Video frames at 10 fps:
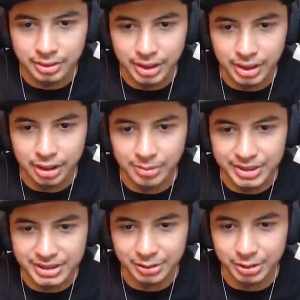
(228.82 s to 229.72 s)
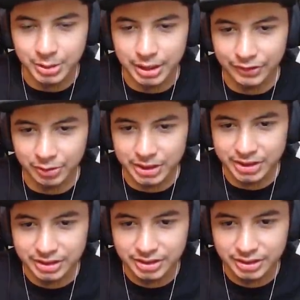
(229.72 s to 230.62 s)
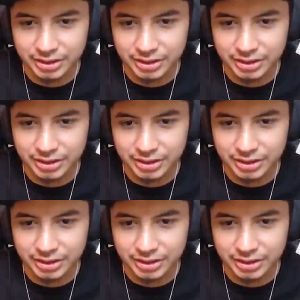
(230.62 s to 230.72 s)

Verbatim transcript: I don't know, but he's, he's running after me. Oh!